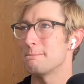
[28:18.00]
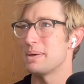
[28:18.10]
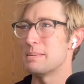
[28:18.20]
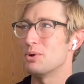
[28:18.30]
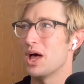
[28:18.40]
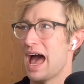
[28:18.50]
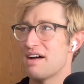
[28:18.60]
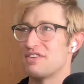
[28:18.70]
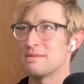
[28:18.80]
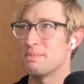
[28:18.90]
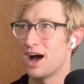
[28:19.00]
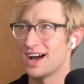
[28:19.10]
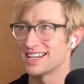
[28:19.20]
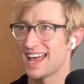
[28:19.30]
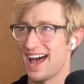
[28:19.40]
people having
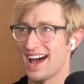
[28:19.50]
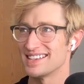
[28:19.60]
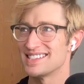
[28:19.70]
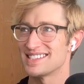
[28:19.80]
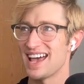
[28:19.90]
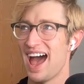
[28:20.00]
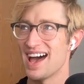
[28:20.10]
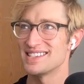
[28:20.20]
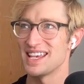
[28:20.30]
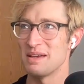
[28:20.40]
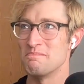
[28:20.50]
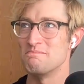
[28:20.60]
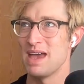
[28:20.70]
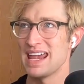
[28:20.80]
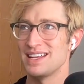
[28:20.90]
podcasts as a
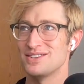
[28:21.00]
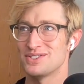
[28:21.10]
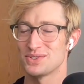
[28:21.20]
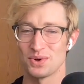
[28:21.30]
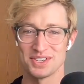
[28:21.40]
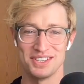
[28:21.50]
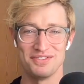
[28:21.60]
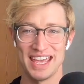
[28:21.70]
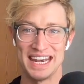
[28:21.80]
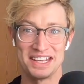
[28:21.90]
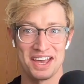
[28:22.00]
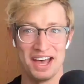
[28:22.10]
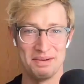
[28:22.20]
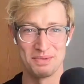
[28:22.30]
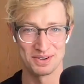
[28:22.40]
main source of
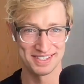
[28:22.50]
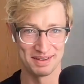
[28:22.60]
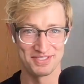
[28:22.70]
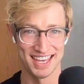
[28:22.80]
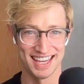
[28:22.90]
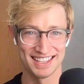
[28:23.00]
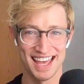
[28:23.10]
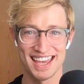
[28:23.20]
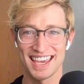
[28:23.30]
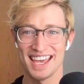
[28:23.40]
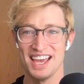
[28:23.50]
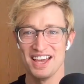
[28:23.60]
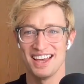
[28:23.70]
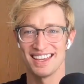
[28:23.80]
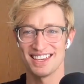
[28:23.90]
income or something. Like,
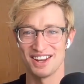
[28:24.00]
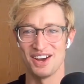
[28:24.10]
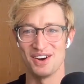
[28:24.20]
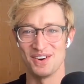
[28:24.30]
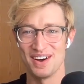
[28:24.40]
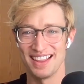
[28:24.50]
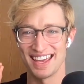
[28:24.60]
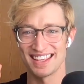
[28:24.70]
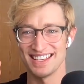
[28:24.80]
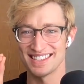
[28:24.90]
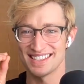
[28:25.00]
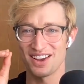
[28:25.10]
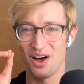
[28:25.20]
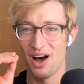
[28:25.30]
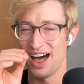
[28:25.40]
you know, like these,
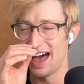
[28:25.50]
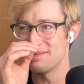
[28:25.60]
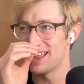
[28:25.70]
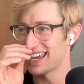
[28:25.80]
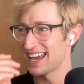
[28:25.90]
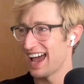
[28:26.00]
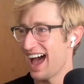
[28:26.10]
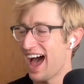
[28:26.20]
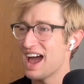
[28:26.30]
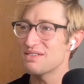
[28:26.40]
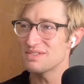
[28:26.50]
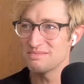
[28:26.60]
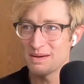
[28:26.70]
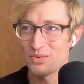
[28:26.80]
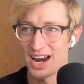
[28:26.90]
like, I'm like, I
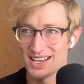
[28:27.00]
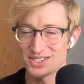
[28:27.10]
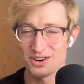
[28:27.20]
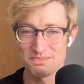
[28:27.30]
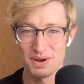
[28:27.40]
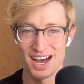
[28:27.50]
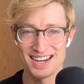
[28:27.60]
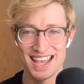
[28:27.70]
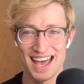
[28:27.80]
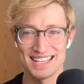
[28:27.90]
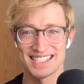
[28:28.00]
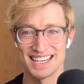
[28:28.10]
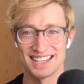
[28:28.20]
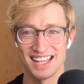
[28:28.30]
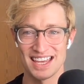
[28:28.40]
remember when I started
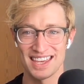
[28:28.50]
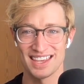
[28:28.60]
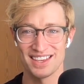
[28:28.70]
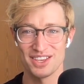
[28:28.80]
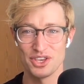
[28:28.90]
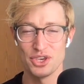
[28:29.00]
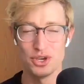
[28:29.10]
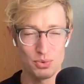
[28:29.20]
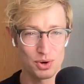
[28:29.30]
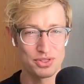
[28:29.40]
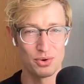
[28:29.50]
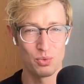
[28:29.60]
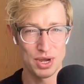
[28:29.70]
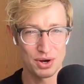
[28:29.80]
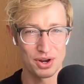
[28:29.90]
podcasting, like, you were the
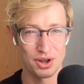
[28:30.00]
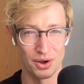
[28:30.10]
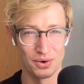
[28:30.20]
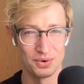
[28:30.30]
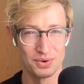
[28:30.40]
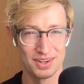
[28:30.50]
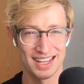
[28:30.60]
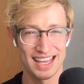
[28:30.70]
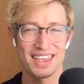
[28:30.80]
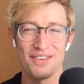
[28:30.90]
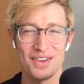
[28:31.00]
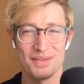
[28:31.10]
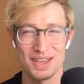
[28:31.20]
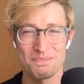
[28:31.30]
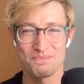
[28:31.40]
weirdo. Mm-hmm. Like, it,
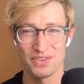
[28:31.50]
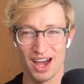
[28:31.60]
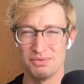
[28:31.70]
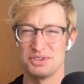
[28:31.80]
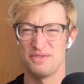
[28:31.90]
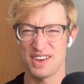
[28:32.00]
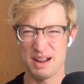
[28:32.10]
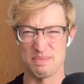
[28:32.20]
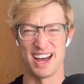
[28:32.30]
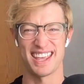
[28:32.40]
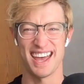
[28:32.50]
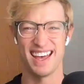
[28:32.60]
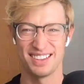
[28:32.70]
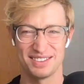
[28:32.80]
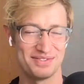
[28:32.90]
it, like, oh, you've got a
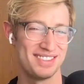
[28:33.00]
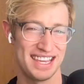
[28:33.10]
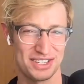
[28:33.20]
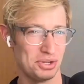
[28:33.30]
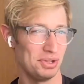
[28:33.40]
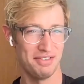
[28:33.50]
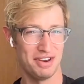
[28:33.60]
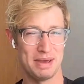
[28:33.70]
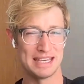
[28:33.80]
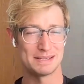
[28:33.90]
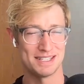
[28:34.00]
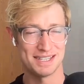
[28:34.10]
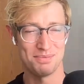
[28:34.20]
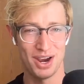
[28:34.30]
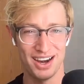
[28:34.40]
podcast? Like, do you live in a basement
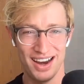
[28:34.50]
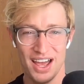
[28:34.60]
somewhere?